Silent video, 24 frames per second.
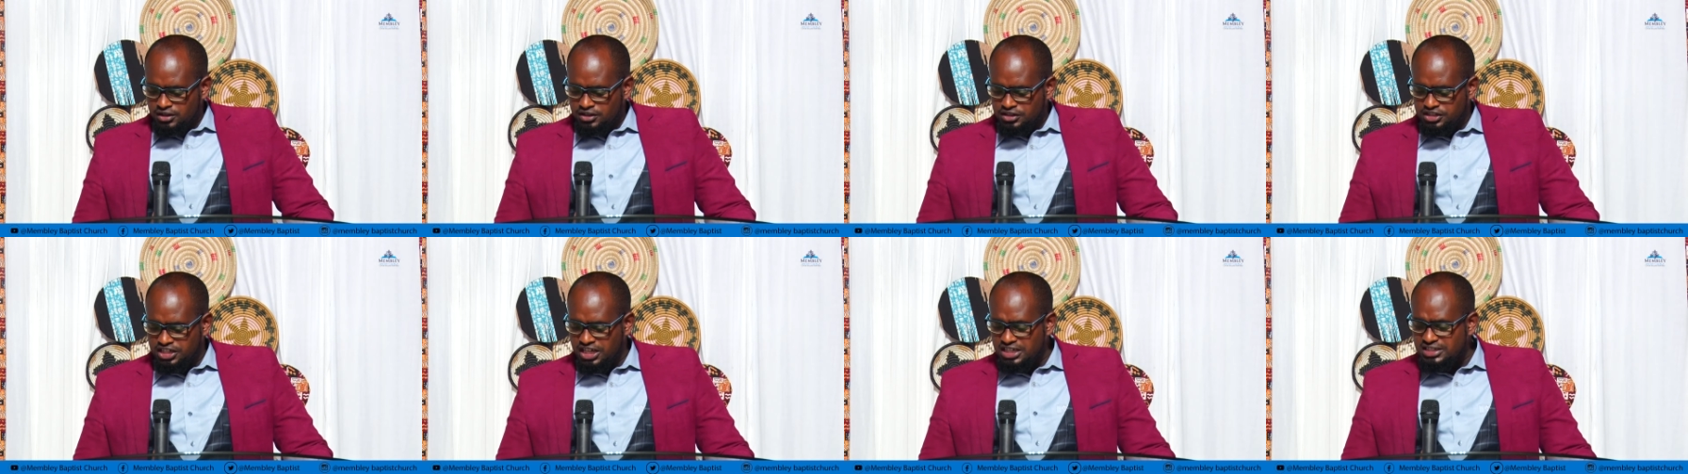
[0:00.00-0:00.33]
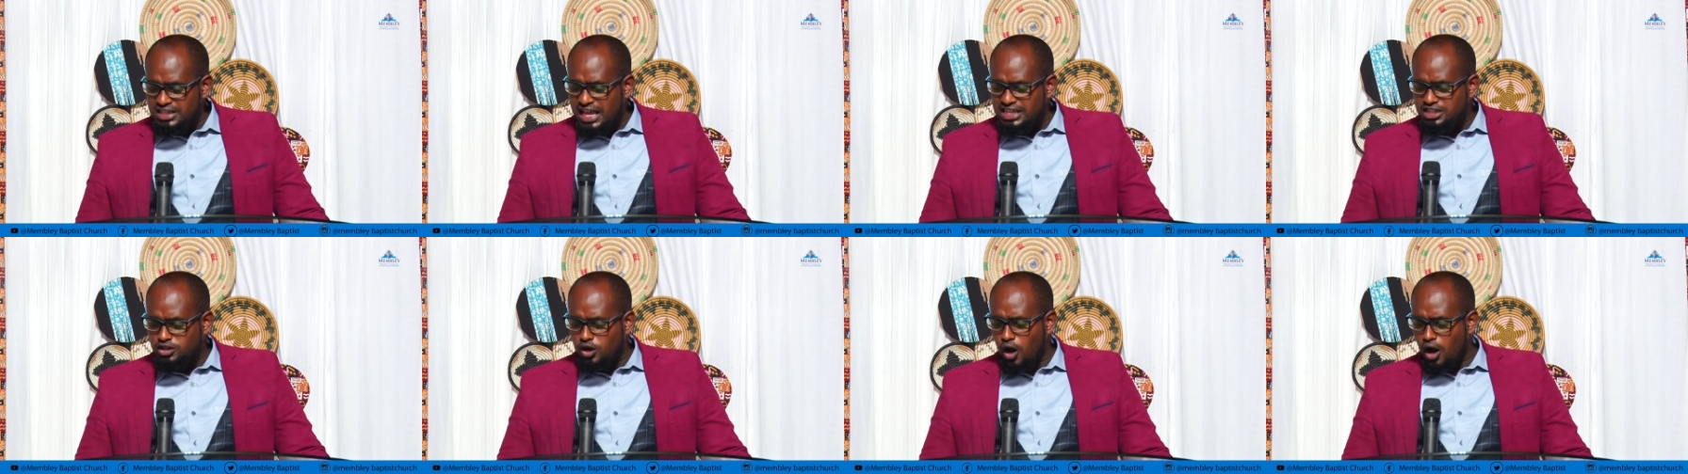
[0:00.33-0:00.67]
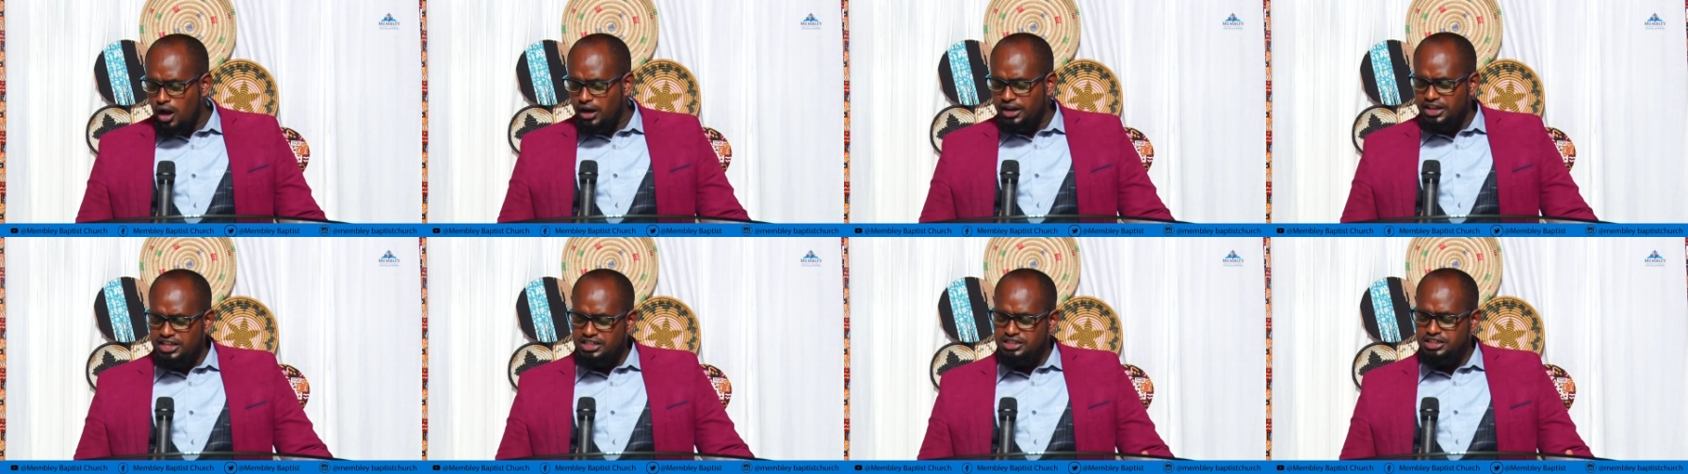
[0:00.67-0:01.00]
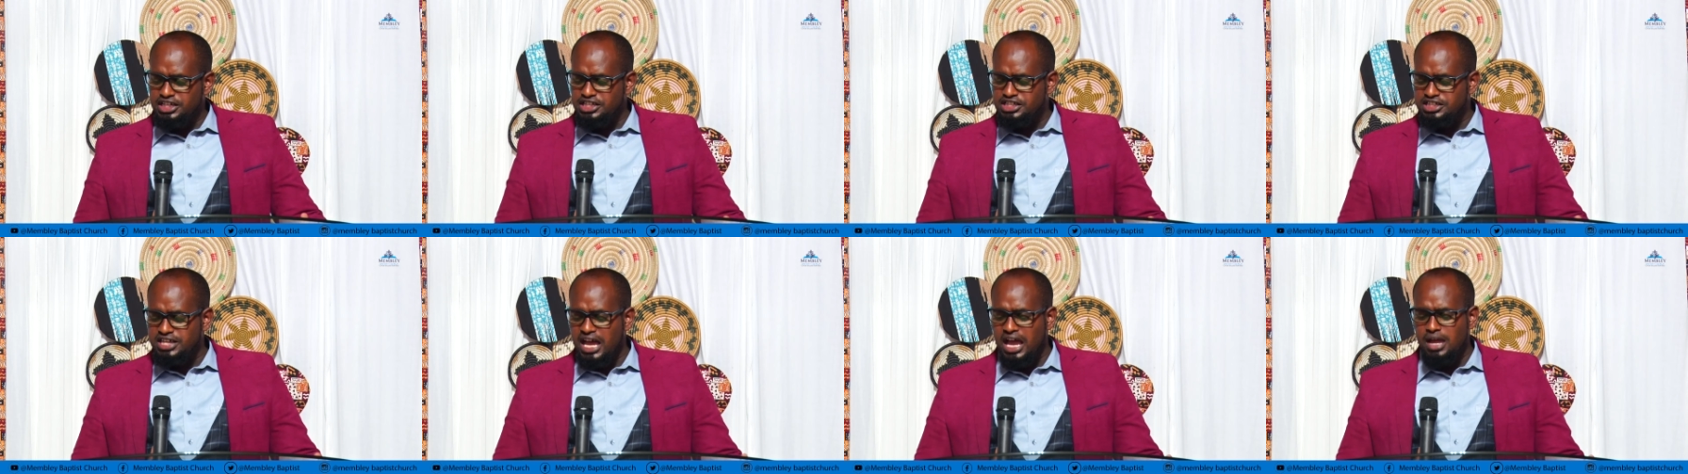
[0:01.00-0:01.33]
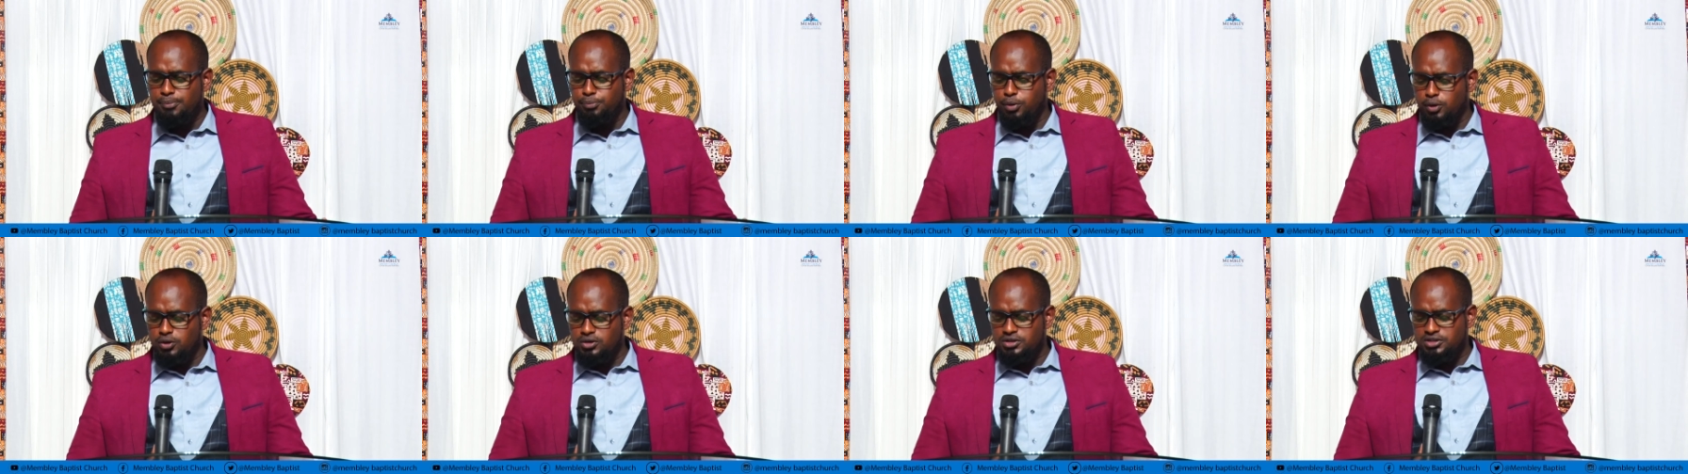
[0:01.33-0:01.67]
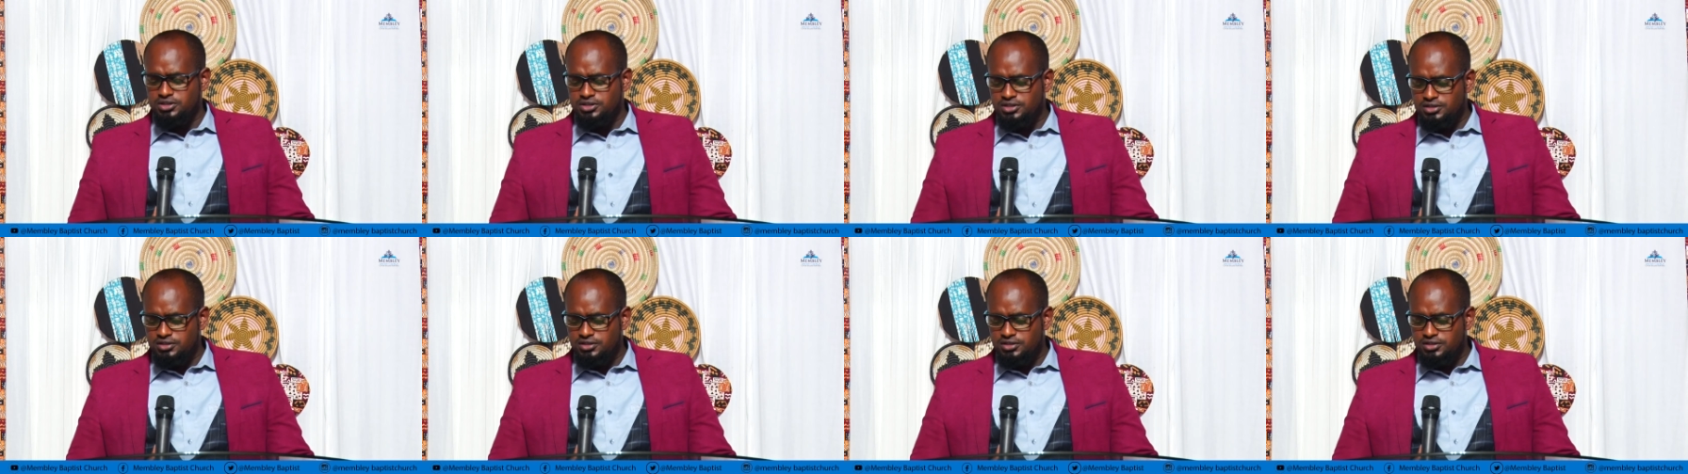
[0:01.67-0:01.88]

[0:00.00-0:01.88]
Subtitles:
Jesus called His disciples